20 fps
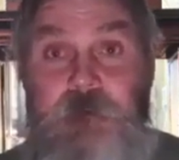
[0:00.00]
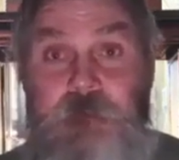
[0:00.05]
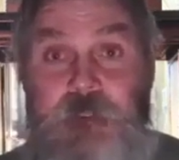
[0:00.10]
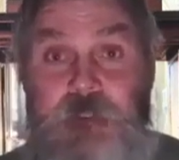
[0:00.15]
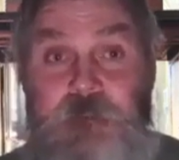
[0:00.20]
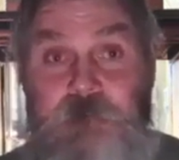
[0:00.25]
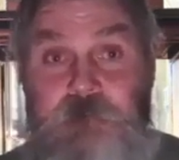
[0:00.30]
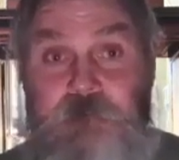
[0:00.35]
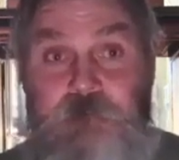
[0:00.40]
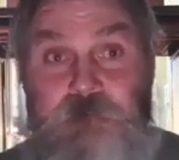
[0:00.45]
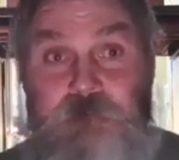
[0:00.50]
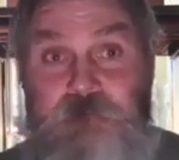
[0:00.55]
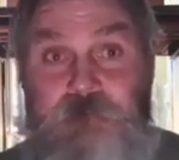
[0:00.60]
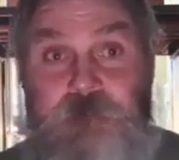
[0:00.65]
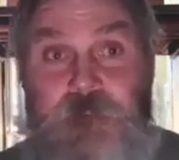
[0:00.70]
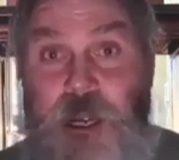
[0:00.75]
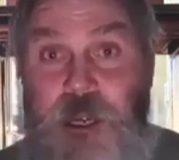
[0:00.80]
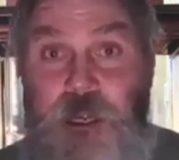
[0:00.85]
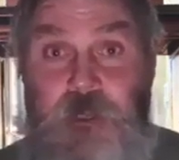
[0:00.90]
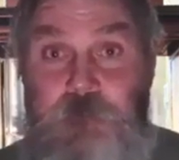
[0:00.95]
an
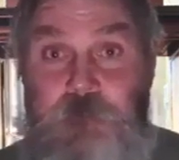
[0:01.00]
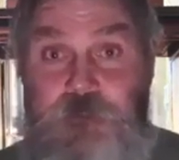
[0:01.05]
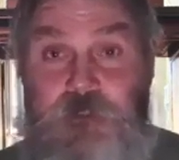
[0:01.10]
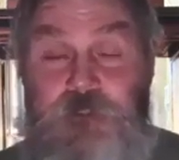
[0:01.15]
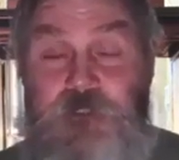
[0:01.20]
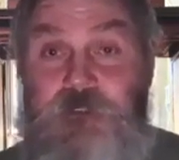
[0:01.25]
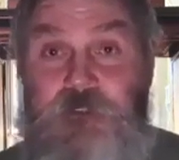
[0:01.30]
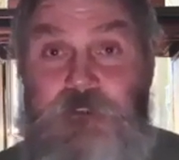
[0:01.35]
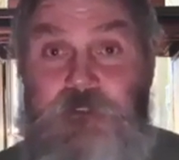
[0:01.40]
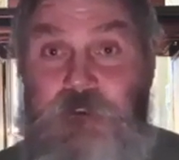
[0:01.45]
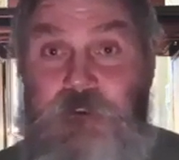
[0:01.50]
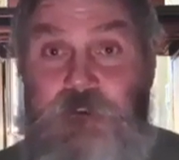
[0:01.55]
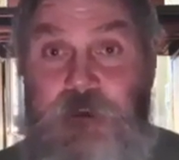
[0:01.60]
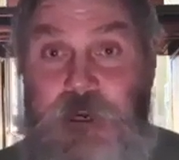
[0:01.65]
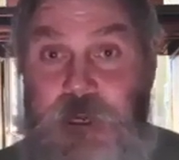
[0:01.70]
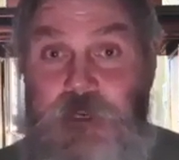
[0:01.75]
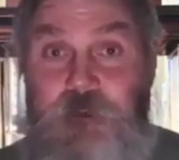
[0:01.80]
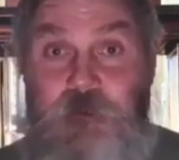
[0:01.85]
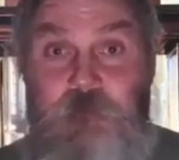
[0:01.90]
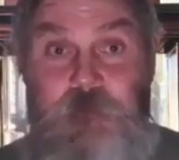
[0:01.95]
inanimate
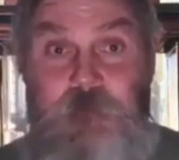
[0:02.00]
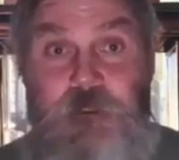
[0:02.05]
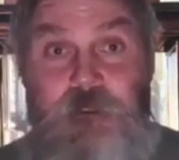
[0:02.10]
object